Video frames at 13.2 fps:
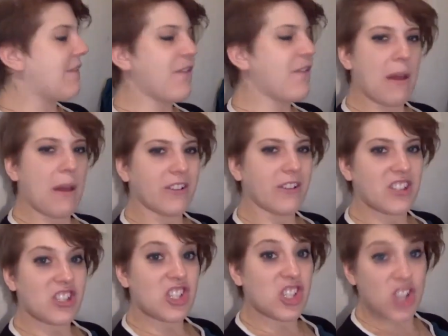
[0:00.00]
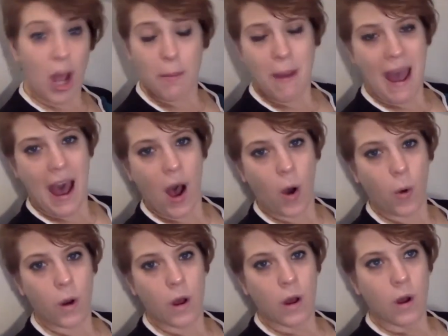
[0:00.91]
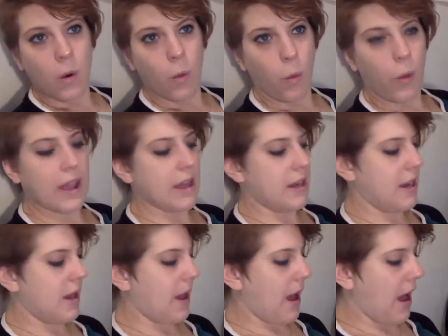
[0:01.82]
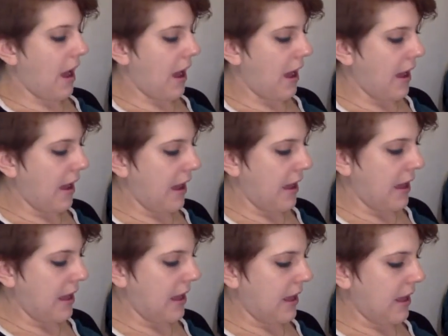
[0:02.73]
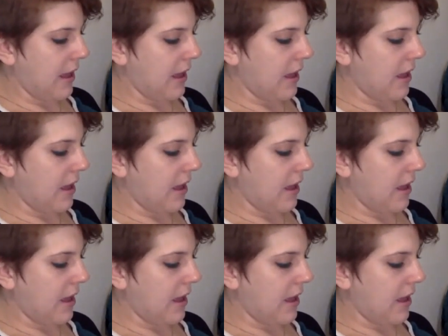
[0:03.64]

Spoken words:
If the Bills somehow win the